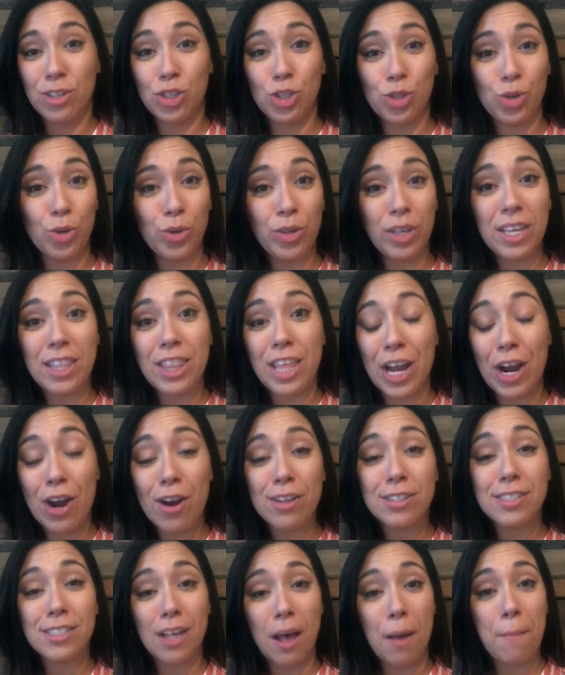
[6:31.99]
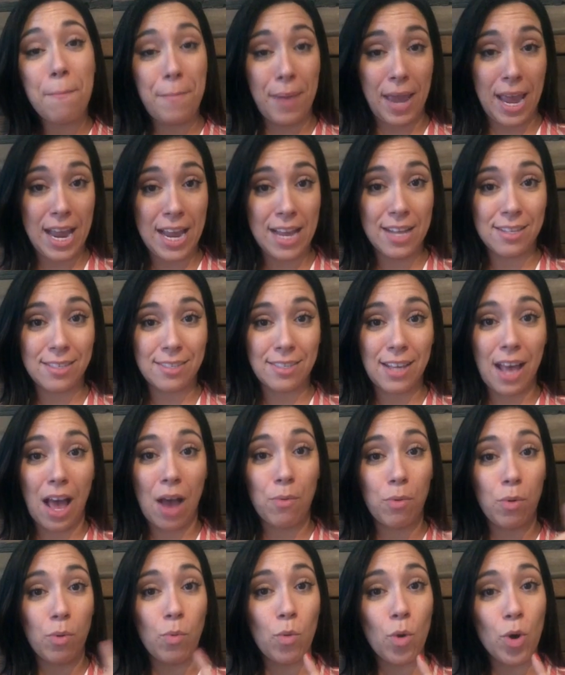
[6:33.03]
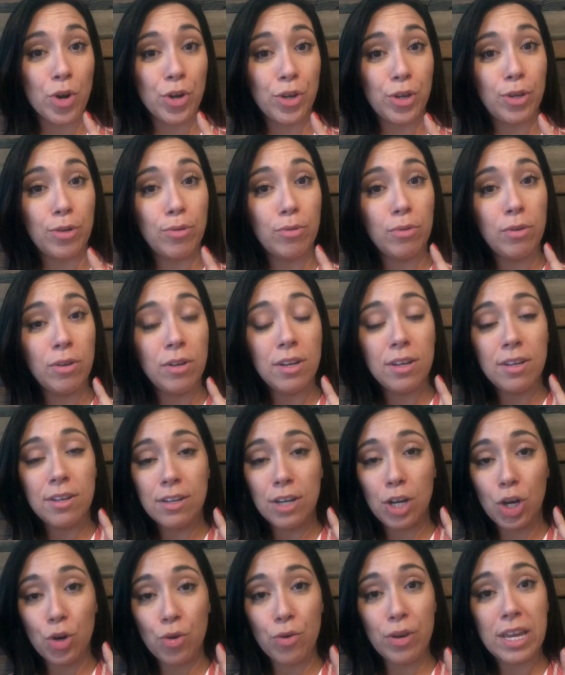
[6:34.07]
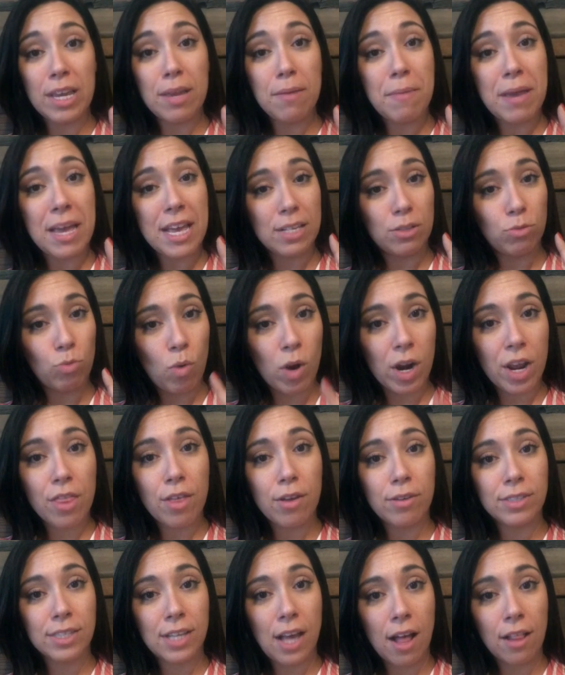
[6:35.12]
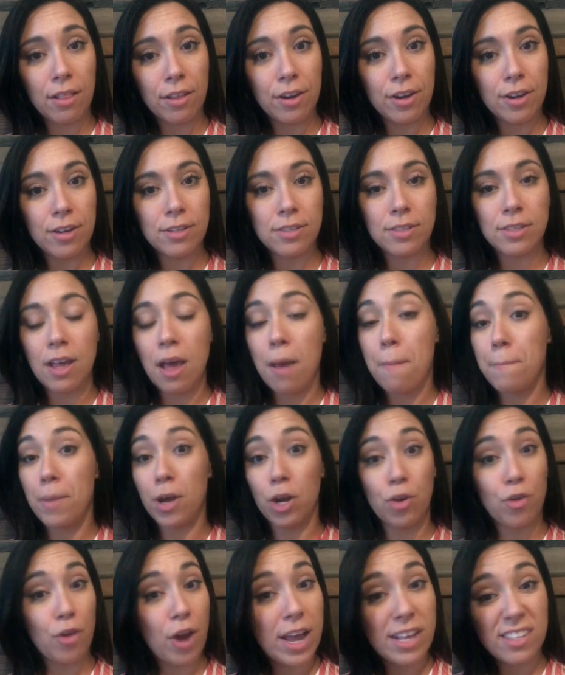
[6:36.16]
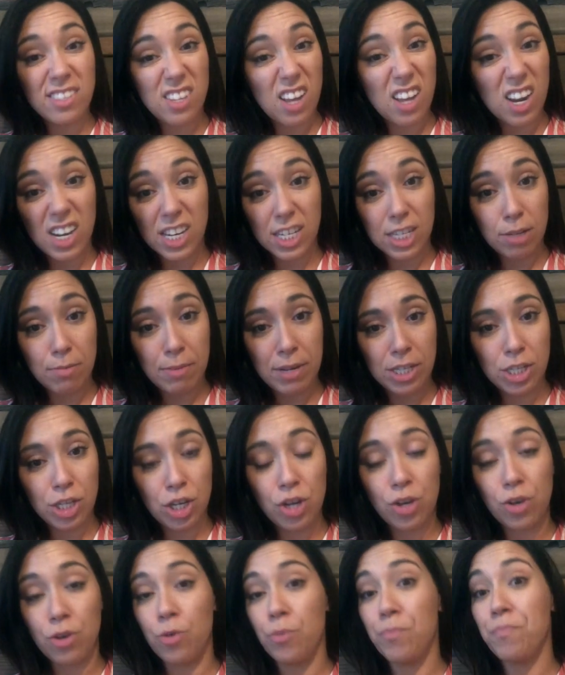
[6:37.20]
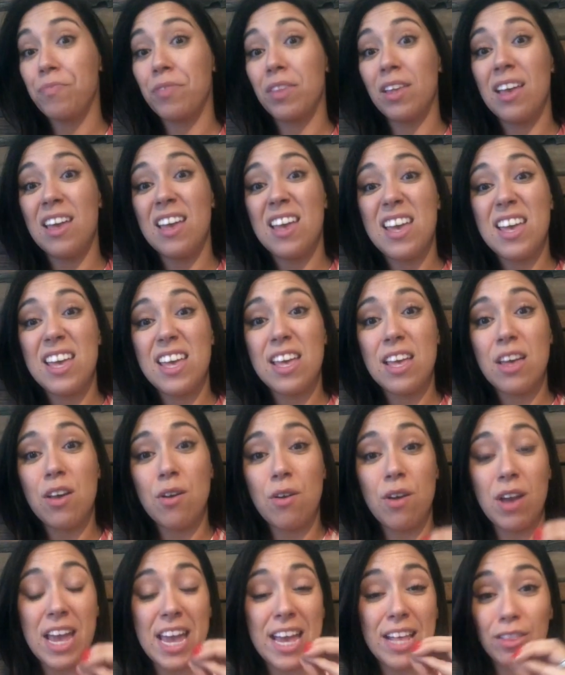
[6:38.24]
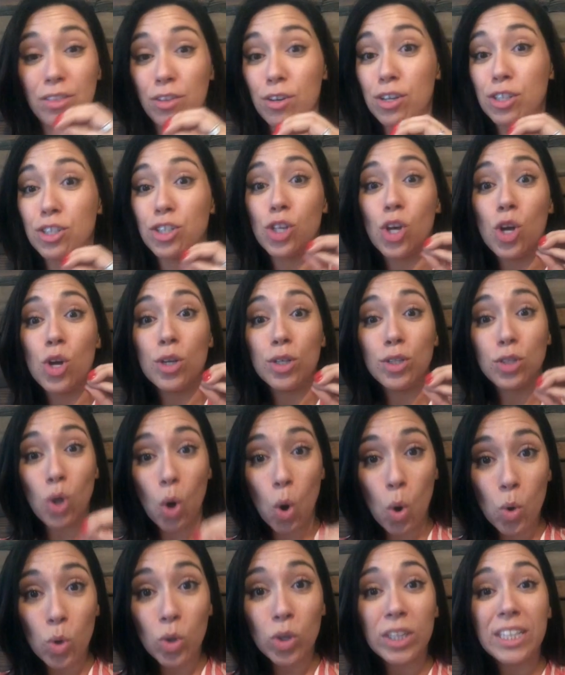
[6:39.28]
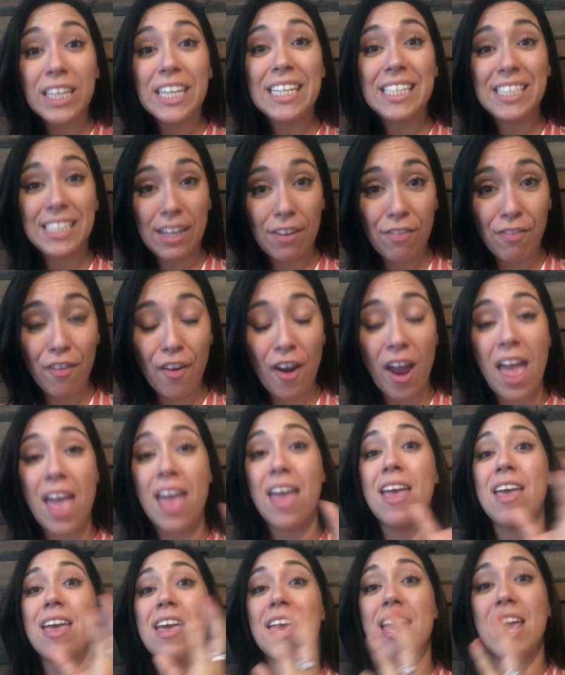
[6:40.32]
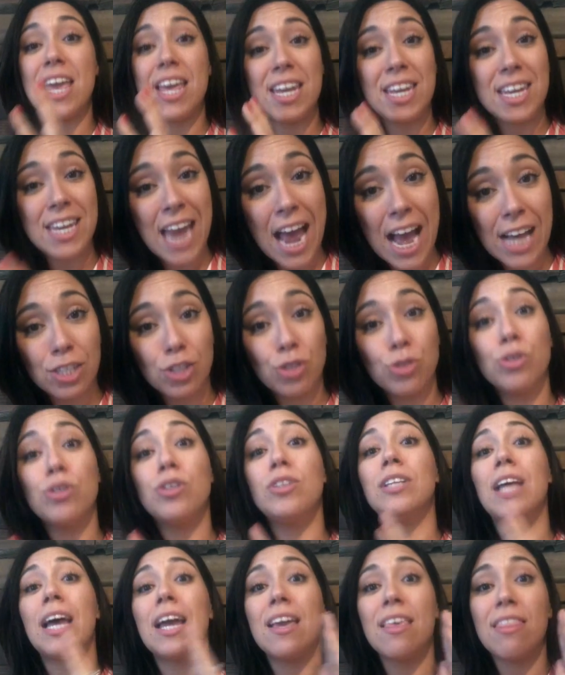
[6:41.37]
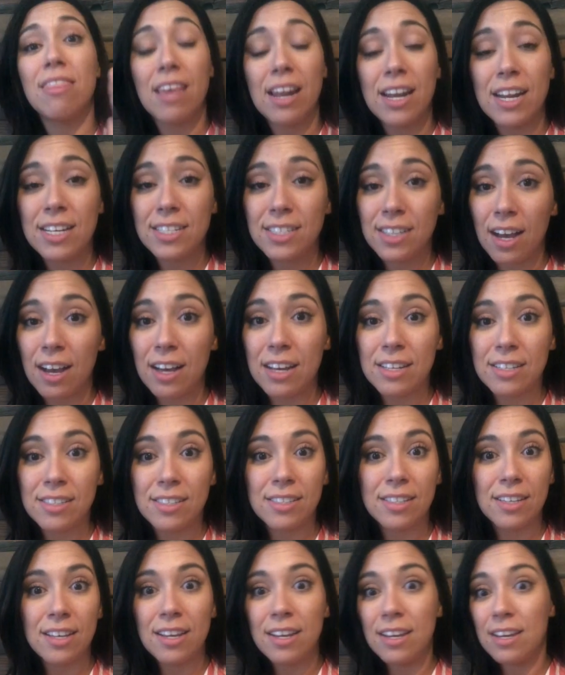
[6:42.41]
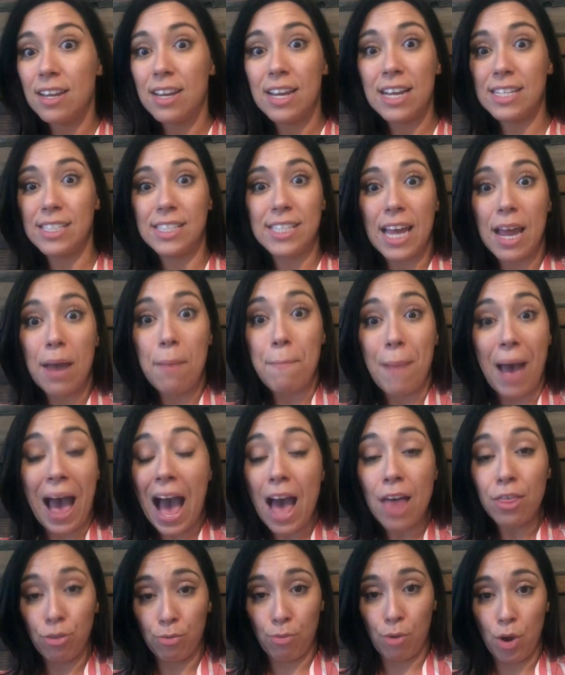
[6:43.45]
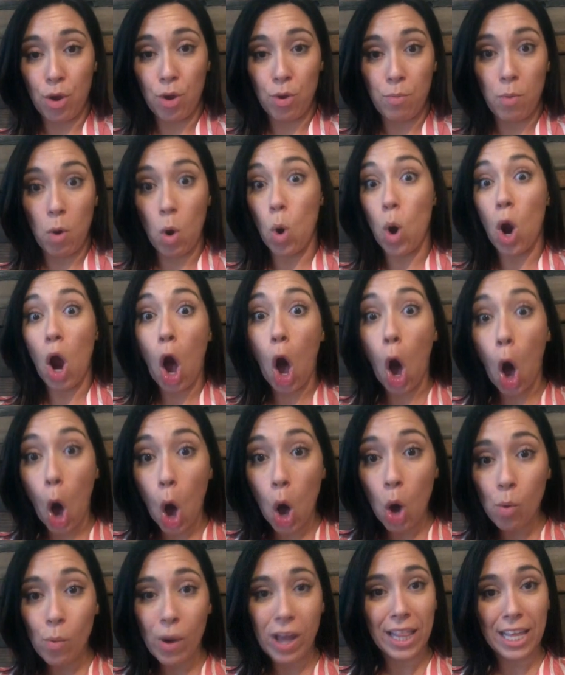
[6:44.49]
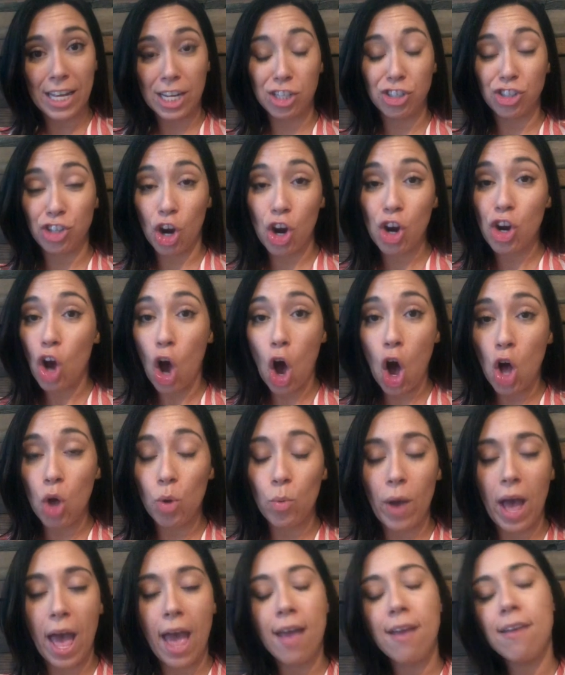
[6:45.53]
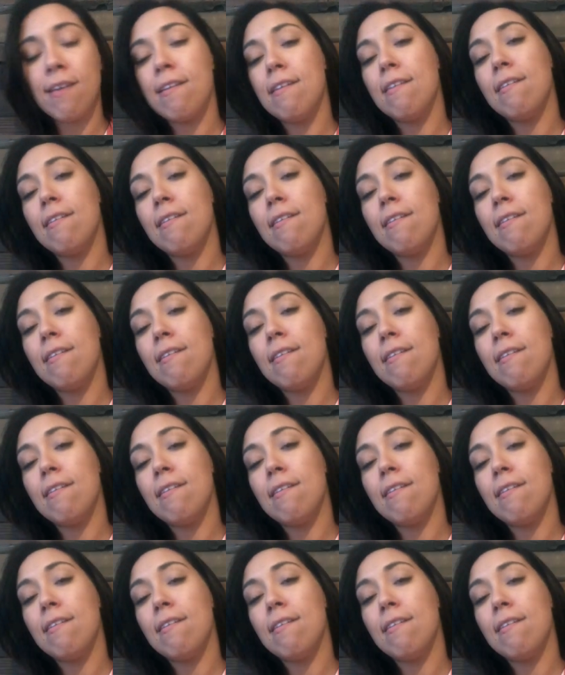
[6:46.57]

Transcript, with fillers: Truly, there are some paints, I will warn you, cream is one of those colors, but gray's done it to me too. It looks totally different in natural light than it does in, say, a bathroom or a hallway, like a dark hallway.